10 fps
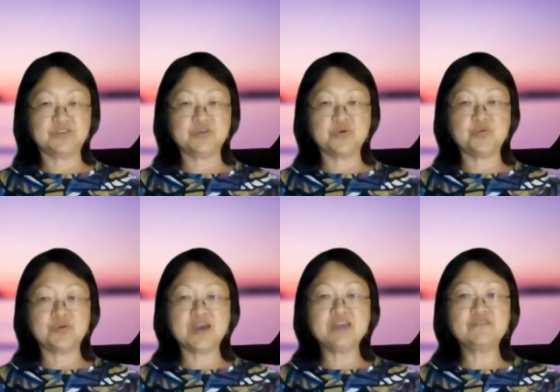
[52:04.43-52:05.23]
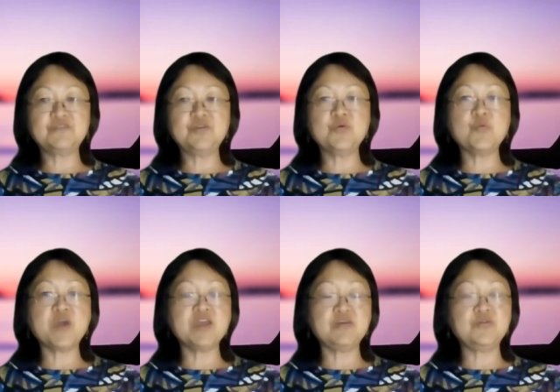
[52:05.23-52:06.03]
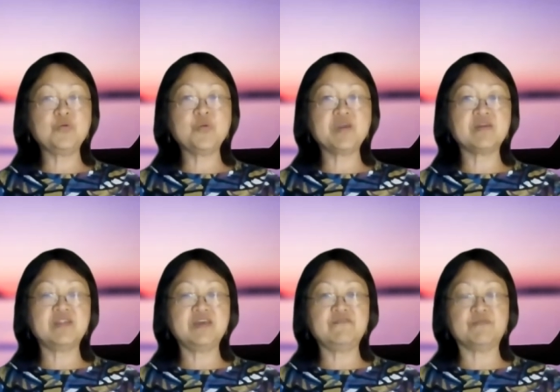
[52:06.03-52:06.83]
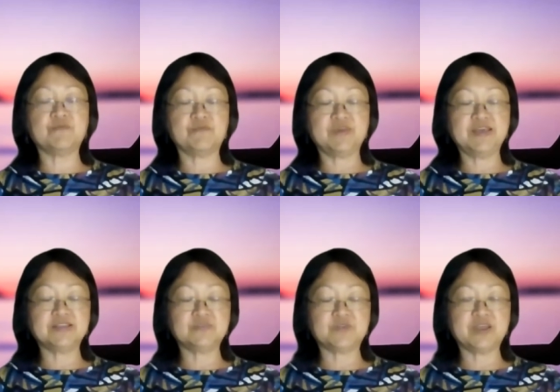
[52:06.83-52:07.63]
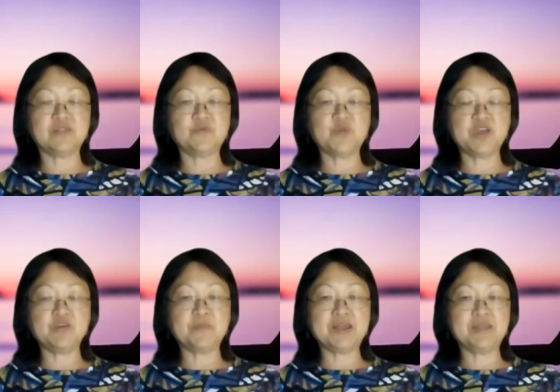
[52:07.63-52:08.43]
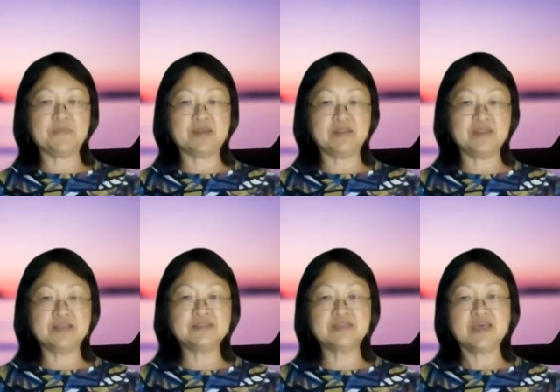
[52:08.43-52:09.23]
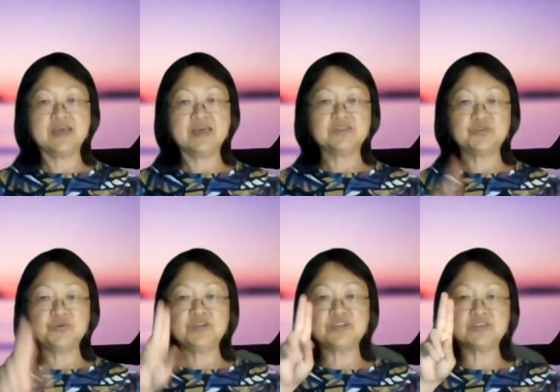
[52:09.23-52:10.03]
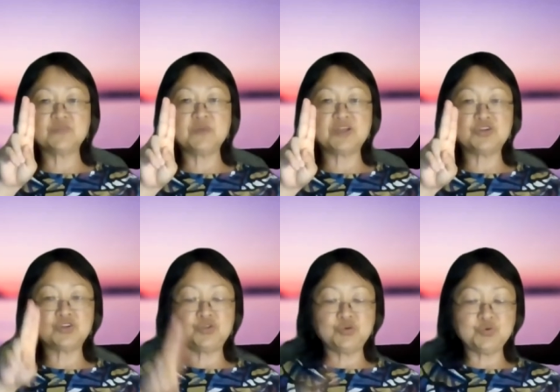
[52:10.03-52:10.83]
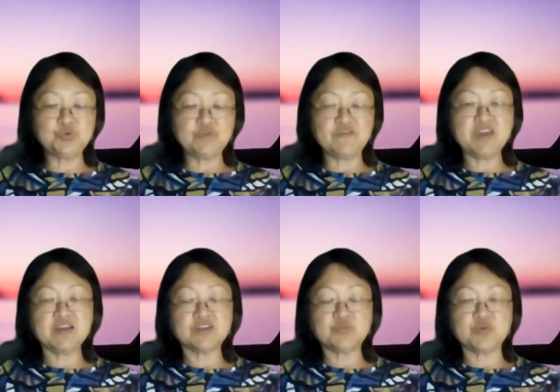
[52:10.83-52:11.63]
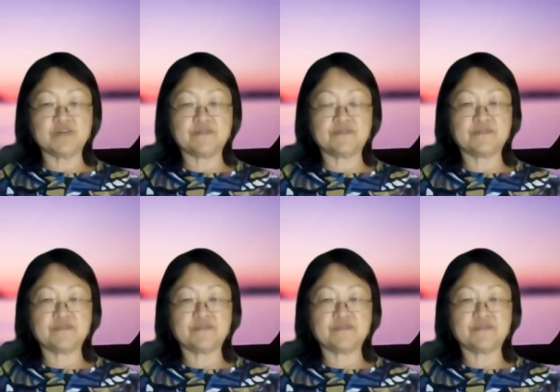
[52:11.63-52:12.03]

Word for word: So kind of know where, you know where your navel is, right? Where your belly button is. So you just measure 2 fingers width.